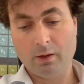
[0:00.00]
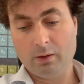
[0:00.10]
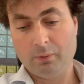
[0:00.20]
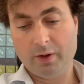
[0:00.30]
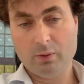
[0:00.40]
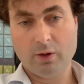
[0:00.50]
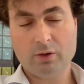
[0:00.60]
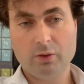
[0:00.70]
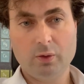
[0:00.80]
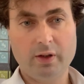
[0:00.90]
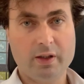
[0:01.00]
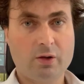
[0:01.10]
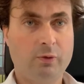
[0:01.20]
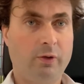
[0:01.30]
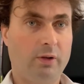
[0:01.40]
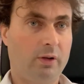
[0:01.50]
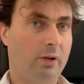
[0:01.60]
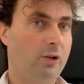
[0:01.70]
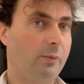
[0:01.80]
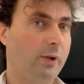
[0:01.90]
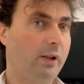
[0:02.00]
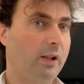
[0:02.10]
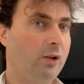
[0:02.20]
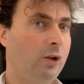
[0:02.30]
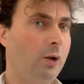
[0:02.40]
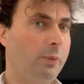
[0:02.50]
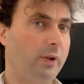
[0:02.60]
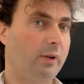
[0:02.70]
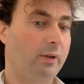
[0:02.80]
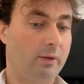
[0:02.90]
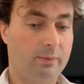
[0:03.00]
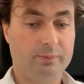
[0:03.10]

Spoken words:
When you want to do this for something like copper,